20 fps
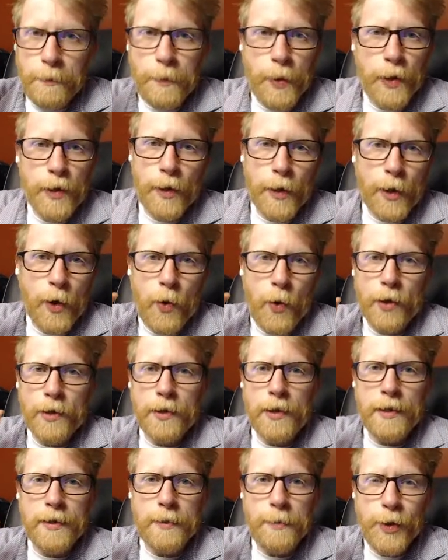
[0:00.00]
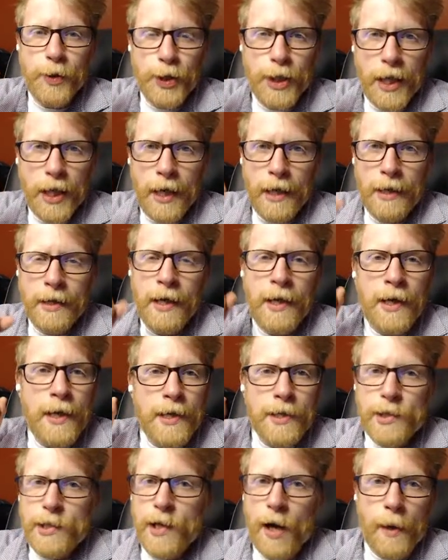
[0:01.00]
Put your quarter in the machine,
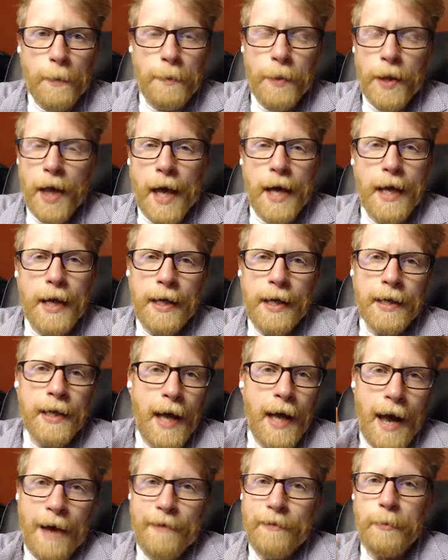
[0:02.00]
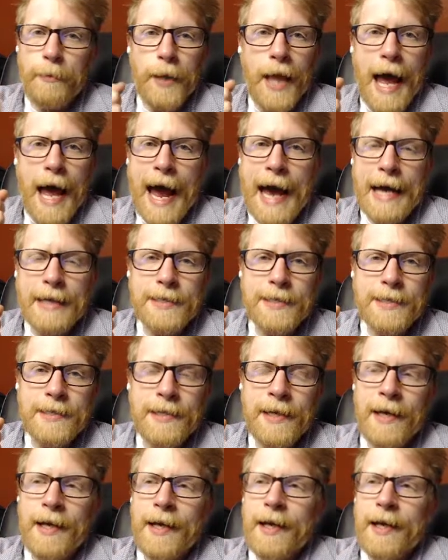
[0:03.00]
start playing, have a blast.